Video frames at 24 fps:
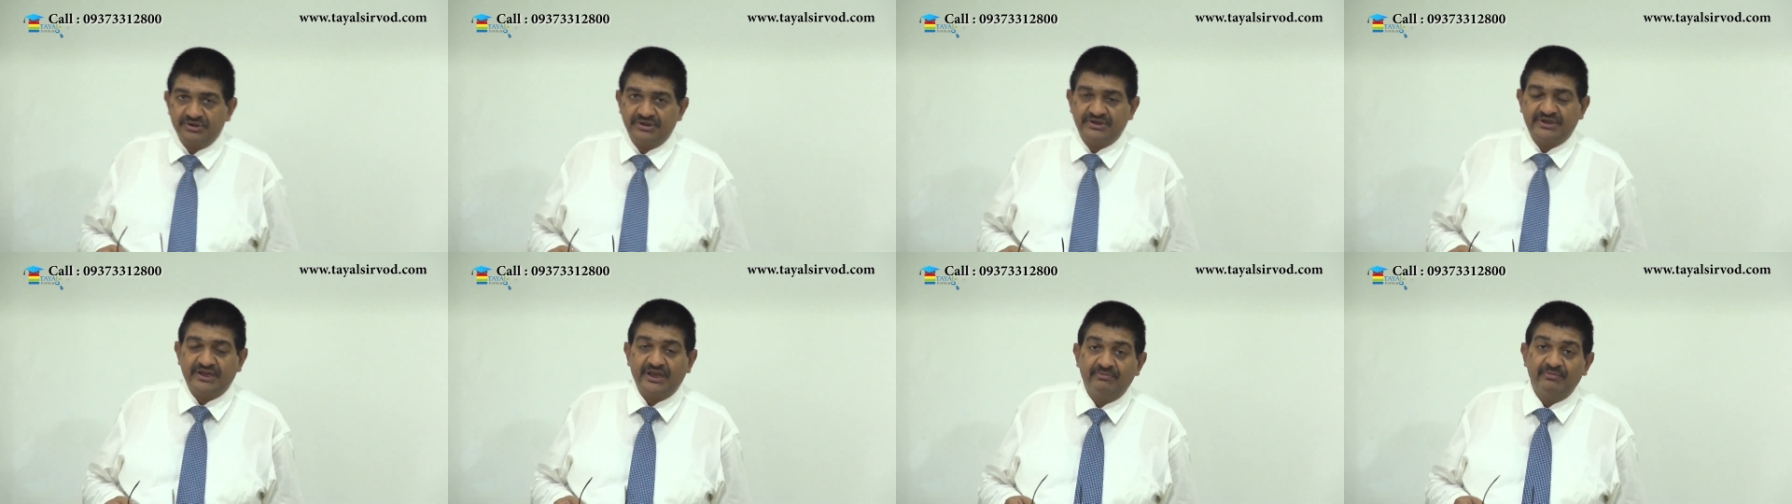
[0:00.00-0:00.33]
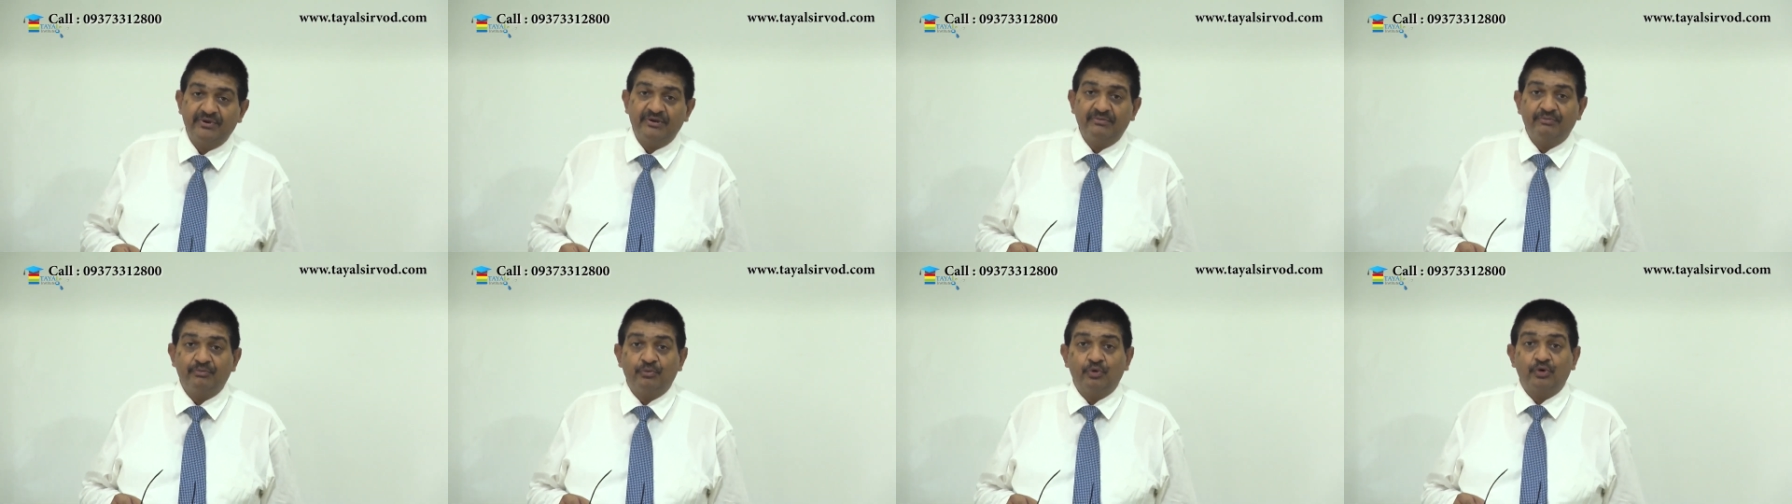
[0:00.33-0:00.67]
it
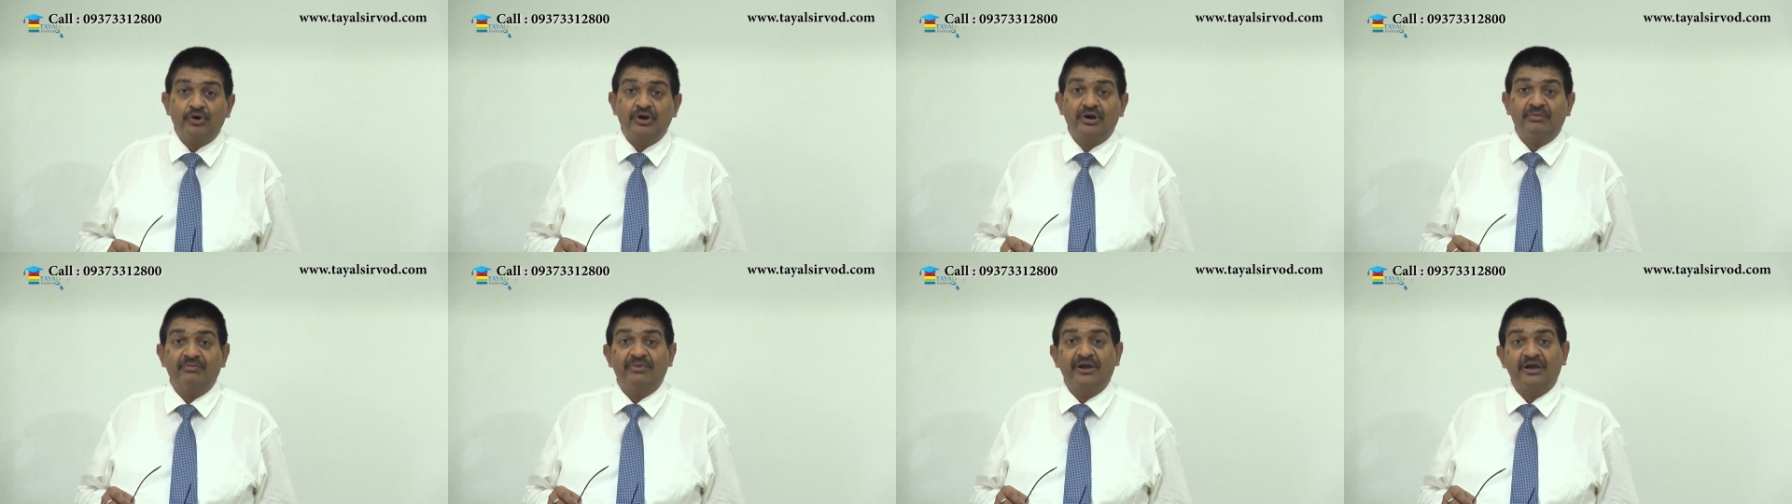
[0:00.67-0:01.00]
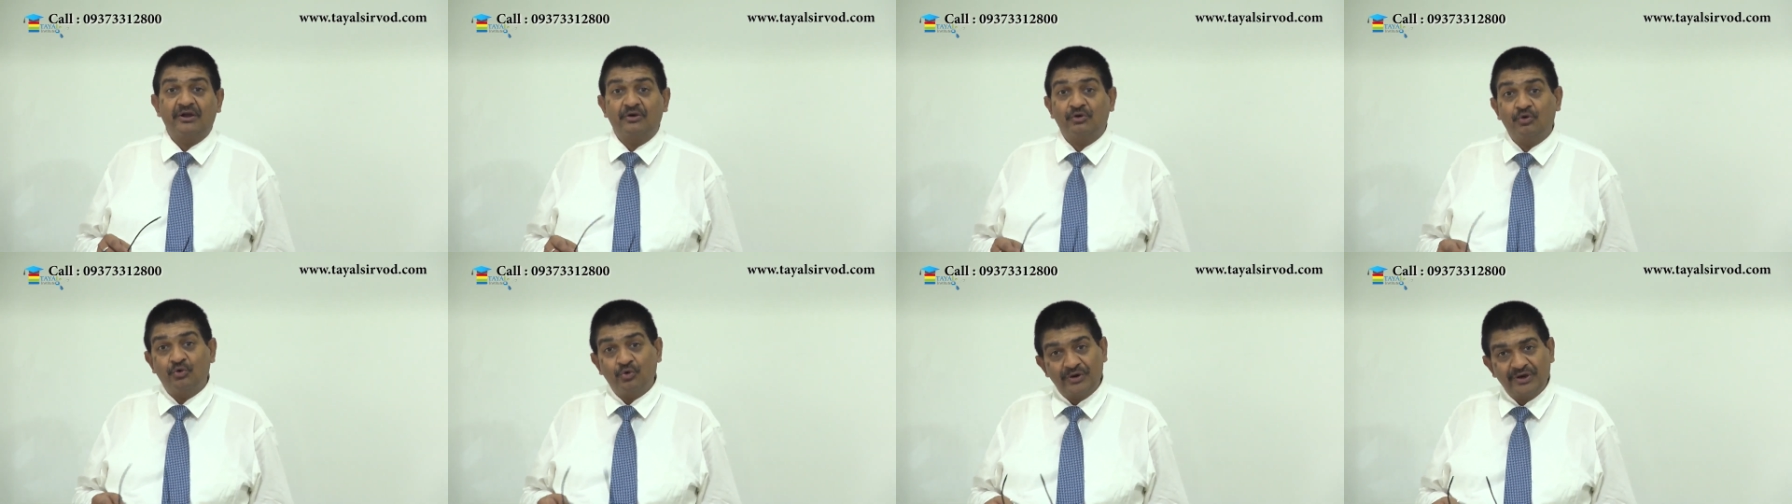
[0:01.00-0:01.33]
can be imported
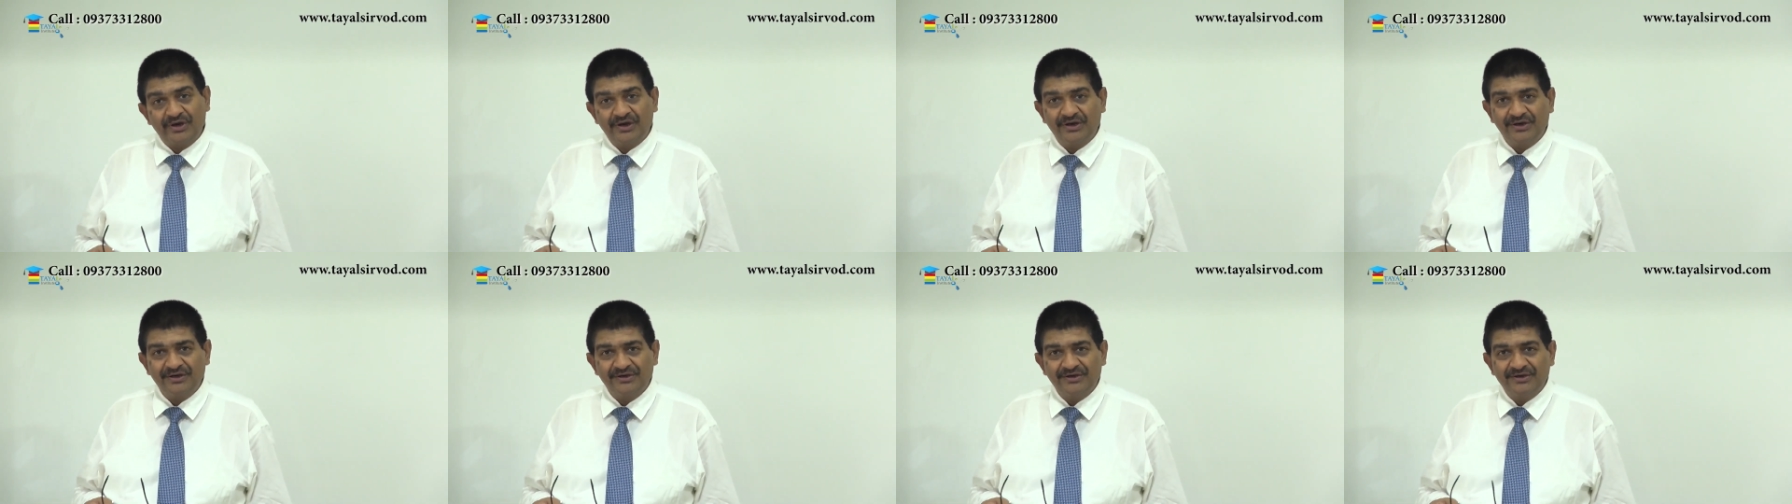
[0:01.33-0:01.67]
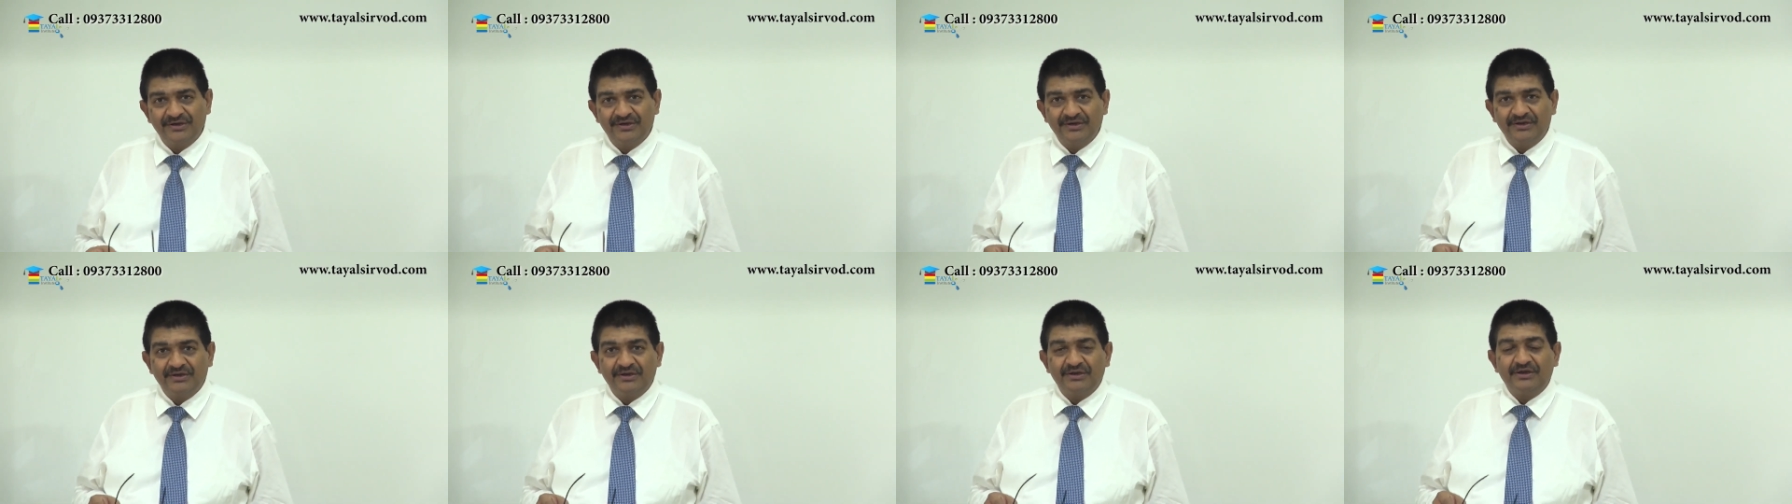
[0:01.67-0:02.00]
by courier.
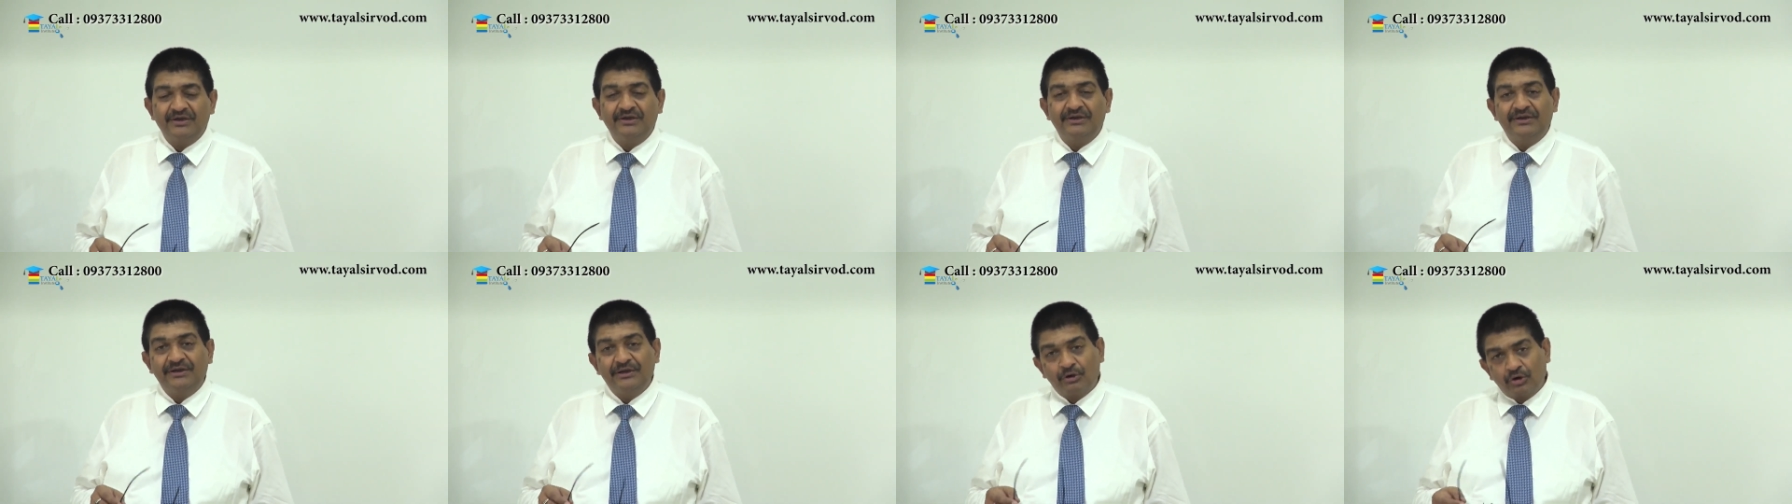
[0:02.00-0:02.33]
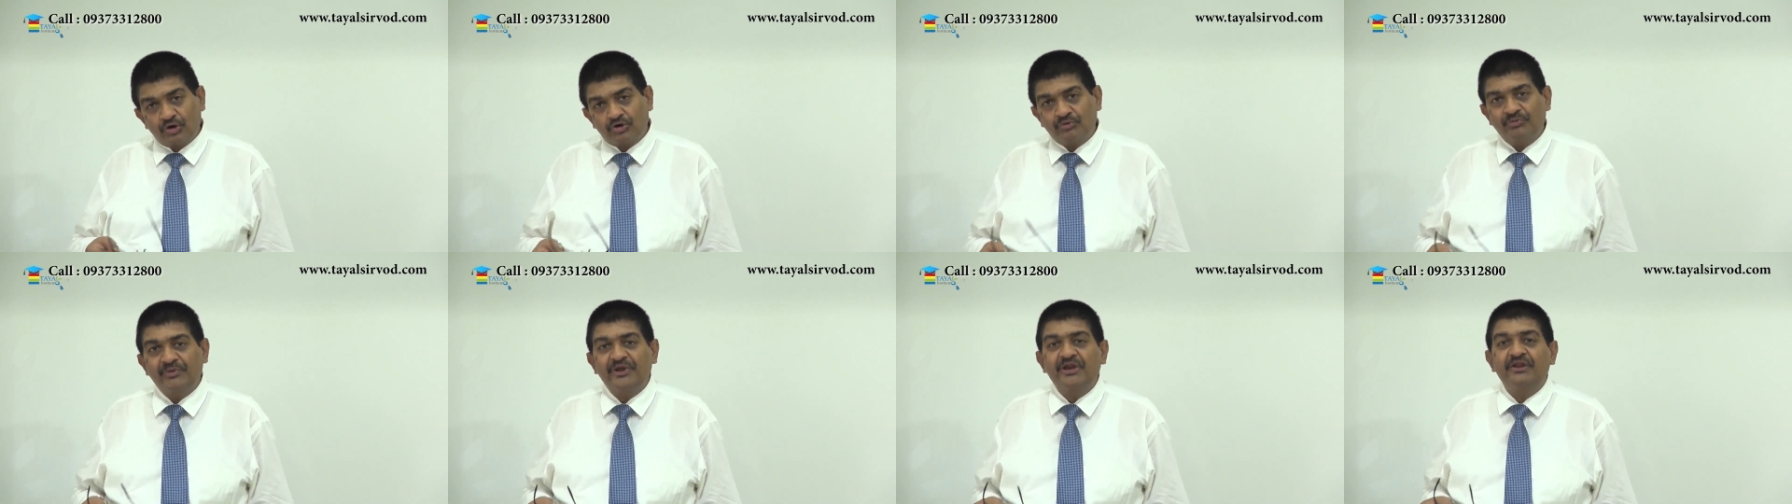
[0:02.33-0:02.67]

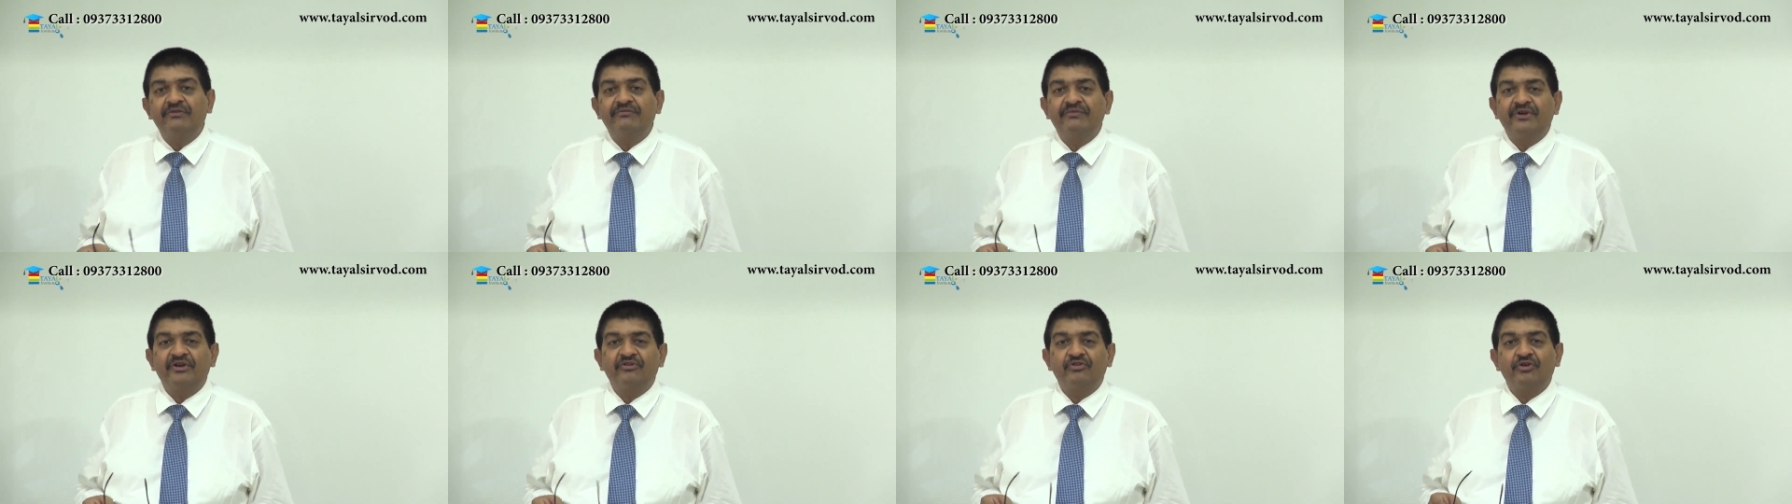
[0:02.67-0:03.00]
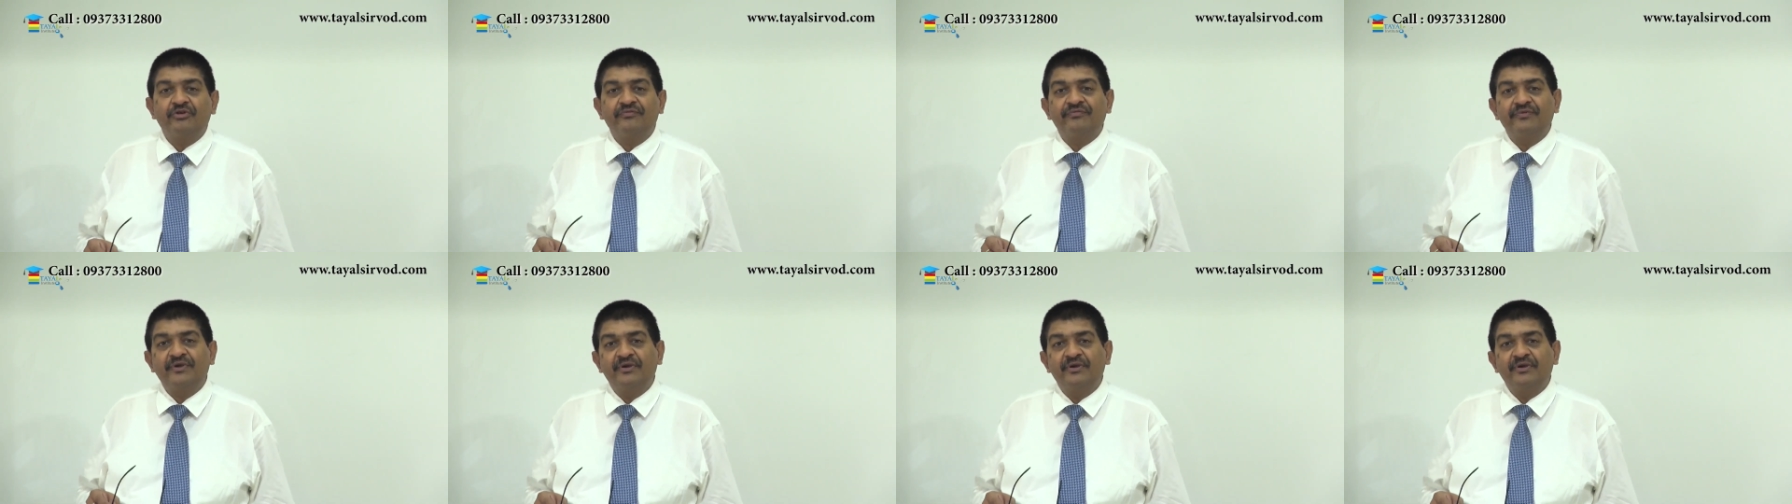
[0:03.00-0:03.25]
Lot many ways of